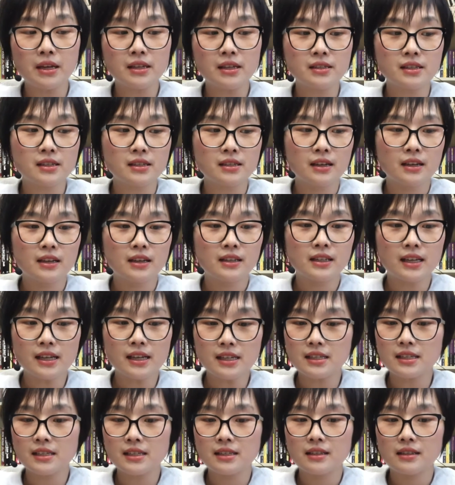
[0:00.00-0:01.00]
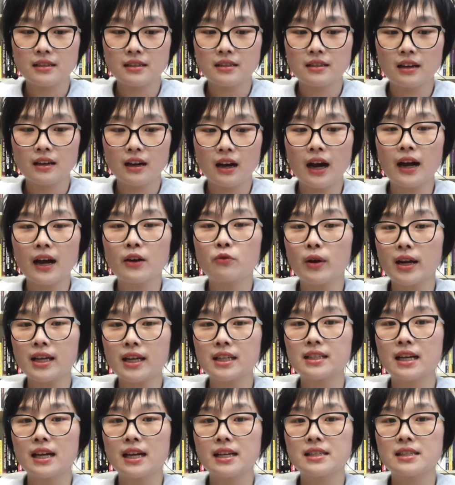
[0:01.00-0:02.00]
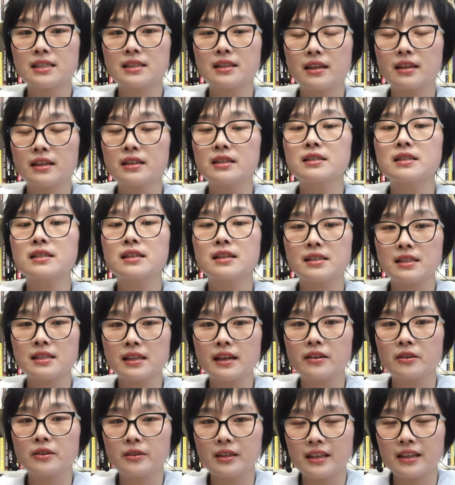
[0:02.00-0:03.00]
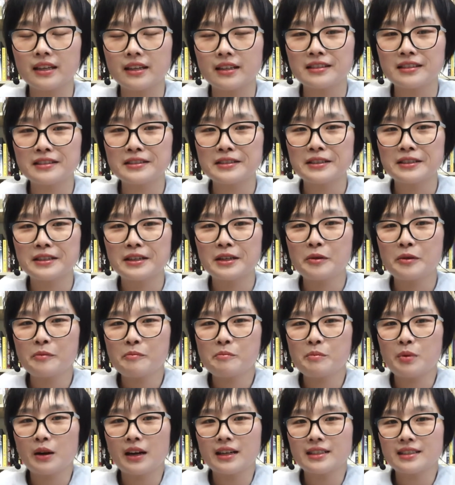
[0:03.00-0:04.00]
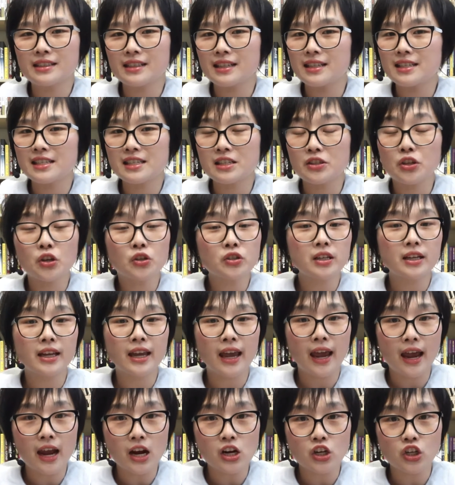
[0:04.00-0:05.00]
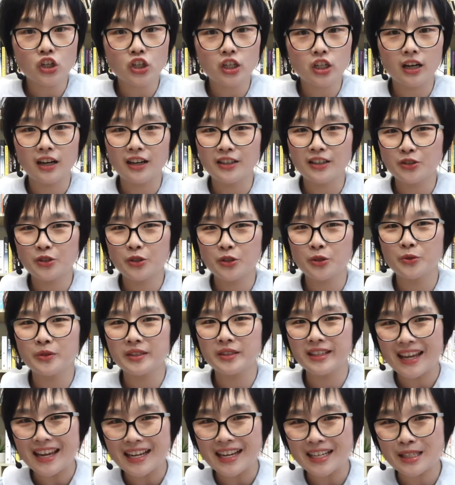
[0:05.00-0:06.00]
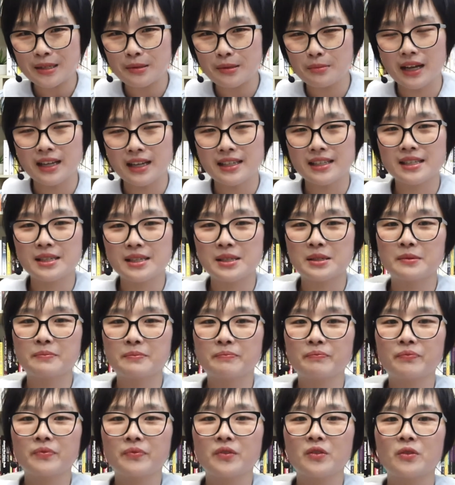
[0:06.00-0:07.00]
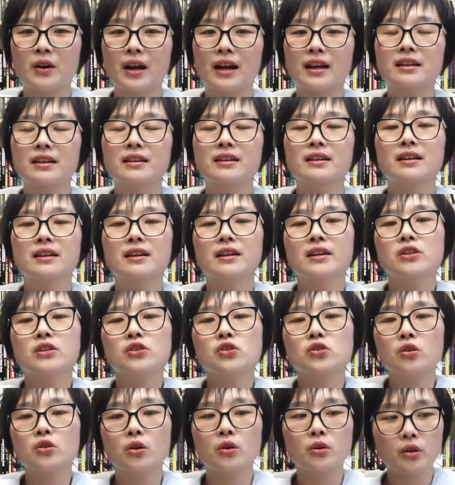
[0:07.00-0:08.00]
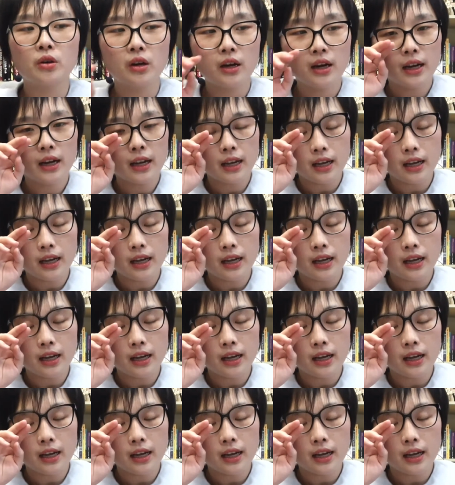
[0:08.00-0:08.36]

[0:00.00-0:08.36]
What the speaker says: means, yes, I recognize there's a sale here, but it's not a cash until next month, right? So